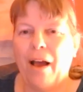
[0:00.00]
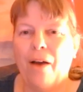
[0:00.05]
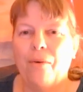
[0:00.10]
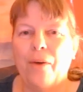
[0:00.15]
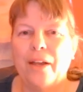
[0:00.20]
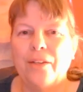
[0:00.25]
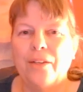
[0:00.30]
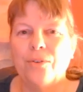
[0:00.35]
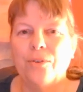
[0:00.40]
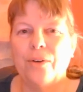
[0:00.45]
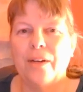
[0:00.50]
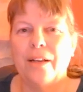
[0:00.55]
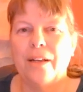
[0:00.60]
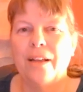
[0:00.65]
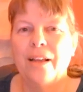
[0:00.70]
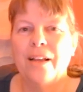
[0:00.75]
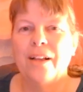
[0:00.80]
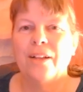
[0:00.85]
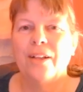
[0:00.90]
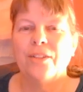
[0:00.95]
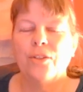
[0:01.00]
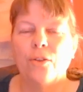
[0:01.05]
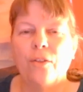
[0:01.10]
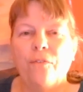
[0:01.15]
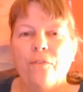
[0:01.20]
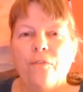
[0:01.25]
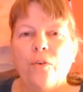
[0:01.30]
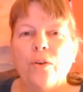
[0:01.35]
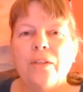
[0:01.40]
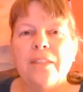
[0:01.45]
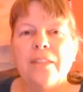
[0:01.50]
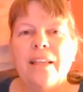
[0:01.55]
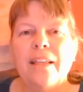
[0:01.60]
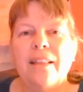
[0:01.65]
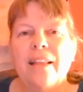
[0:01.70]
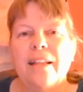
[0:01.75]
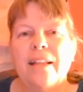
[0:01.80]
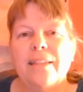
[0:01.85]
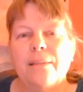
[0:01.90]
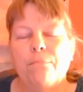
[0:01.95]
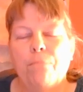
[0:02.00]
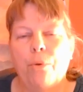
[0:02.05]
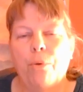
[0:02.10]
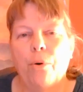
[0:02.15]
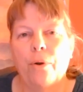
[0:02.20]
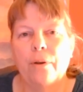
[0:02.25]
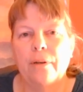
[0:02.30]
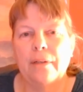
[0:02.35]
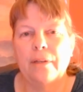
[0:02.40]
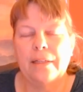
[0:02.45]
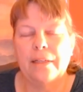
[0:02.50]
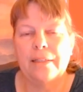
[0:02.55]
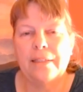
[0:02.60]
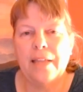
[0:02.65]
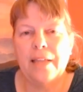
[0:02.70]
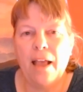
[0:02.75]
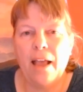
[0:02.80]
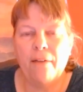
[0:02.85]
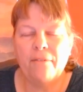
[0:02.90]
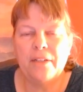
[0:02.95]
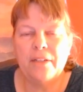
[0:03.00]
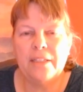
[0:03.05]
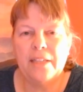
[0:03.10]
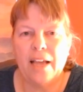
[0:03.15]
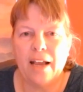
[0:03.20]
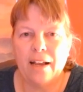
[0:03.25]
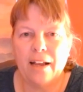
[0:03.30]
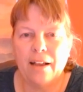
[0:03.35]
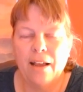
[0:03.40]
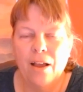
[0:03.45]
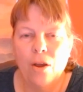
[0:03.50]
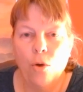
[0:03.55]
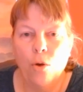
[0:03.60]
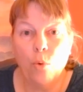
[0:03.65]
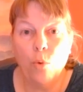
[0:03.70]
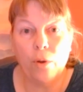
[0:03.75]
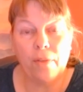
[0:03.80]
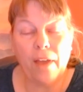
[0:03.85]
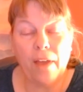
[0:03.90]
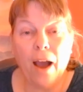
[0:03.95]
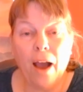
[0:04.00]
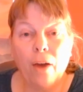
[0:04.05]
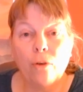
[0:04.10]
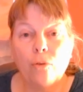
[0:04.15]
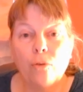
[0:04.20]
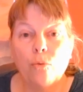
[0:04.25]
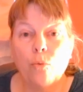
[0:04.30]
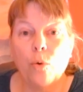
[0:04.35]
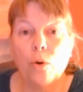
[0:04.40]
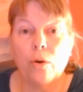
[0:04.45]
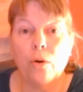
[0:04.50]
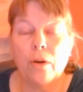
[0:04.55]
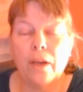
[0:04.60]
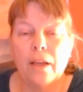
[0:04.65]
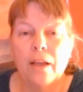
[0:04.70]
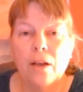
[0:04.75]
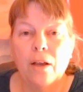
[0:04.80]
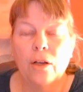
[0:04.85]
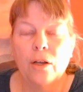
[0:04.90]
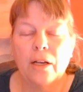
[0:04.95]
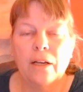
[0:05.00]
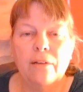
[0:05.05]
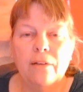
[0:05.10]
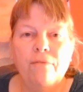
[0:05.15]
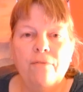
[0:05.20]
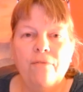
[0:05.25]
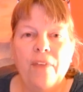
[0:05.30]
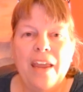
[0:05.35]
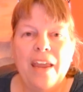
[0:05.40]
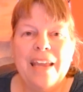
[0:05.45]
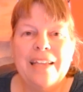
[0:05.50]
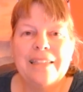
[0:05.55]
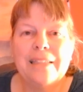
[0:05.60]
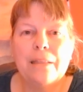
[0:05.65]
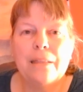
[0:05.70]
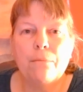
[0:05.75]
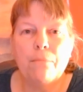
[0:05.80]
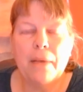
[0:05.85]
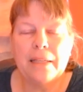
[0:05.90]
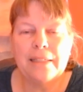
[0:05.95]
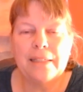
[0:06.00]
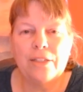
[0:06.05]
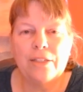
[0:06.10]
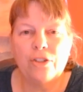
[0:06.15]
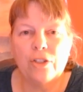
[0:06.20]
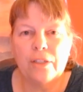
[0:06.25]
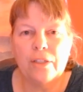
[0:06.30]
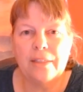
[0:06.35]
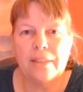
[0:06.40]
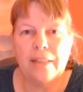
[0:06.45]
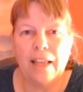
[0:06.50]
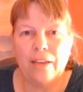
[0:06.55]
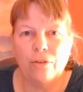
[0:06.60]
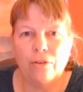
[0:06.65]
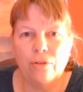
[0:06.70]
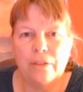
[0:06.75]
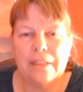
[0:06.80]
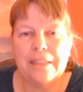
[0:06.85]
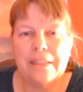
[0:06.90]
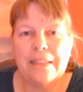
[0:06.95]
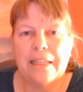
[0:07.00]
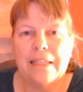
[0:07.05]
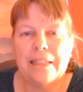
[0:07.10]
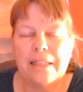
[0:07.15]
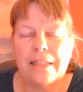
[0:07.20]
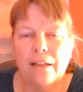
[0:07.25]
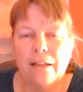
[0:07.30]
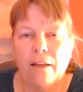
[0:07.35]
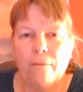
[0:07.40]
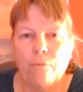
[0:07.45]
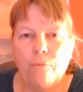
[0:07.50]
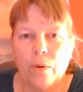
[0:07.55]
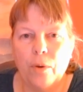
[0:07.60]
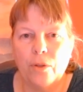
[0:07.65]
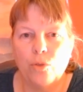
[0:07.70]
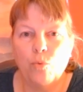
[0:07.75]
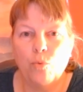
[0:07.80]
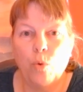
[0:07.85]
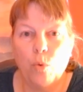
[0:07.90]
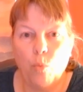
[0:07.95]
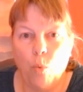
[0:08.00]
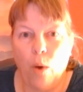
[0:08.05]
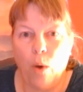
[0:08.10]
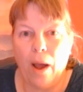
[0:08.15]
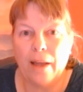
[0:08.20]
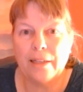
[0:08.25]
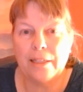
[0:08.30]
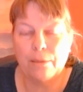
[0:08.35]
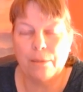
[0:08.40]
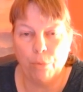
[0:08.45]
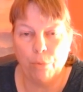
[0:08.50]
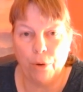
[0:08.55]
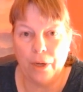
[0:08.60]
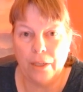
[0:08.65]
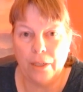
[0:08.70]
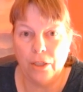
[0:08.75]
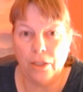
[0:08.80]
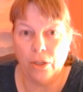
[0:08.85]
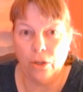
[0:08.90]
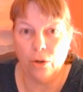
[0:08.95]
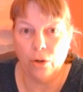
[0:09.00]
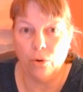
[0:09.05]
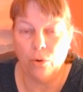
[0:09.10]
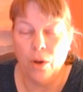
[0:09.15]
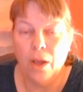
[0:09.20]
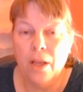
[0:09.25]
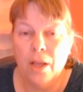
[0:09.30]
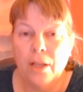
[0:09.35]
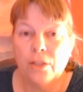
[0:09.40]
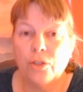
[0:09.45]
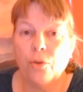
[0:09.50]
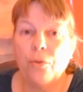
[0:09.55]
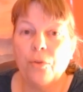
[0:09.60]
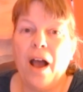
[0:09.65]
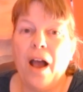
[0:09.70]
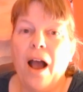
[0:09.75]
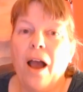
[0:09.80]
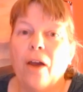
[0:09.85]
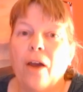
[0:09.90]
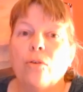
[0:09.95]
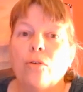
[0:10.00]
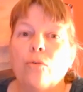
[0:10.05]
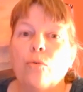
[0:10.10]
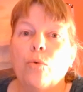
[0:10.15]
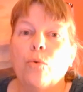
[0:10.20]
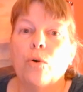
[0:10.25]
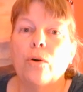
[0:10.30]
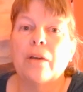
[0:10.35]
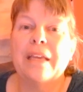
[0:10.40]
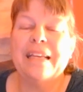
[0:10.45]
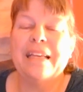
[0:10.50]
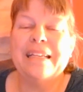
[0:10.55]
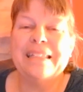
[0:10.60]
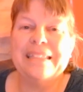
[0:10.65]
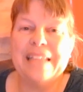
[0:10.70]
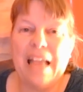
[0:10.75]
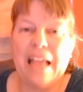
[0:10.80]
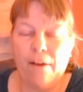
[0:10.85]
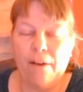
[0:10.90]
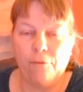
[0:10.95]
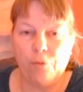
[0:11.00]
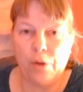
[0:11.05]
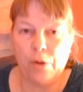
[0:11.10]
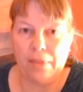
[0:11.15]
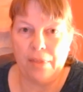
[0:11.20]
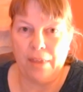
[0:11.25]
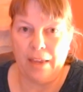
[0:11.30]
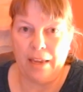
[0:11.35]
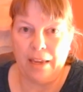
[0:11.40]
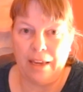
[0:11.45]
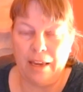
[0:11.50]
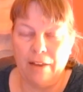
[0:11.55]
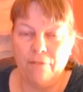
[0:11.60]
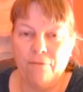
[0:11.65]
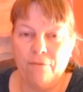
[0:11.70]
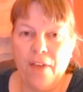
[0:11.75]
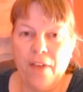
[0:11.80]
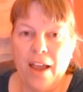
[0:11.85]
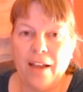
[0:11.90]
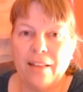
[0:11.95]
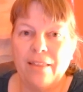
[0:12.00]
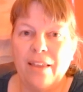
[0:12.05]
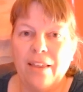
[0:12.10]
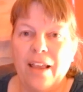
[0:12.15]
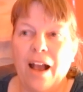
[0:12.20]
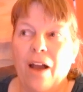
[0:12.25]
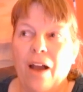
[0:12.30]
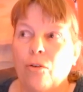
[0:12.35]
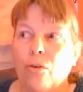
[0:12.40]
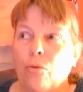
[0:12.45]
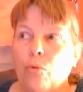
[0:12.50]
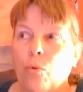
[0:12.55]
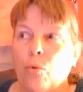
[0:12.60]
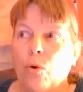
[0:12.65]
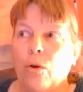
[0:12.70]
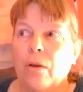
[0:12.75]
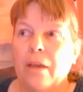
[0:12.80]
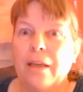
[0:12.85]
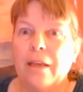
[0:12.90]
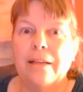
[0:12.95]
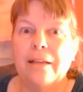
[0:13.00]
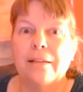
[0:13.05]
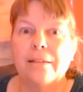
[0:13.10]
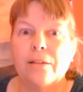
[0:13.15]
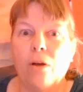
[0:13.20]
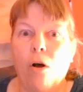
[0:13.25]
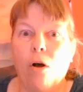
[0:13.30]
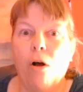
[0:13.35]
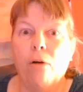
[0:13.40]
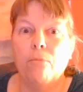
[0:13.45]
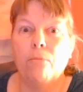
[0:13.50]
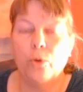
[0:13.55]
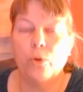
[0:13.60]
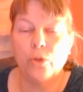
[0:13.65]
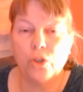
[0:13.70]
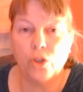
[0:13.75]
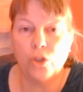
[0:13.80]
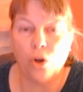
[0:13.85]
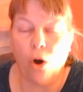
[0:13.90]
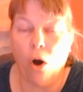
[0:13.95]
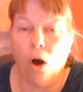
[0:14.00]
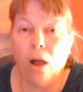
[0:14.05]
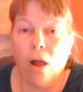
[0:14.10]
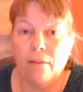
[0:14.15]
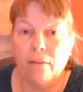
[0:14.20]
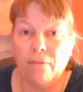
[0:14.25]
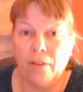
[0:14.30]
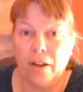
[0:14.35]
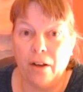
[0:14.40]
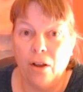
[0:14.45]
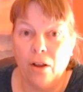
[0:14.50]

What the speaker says: I do it. So the first thing that's important is to have a deck where the artwork conveys the messages that your deceased loved ones would want to bring to you. So the artwork is everything. In fact, the artwork is almost all of it.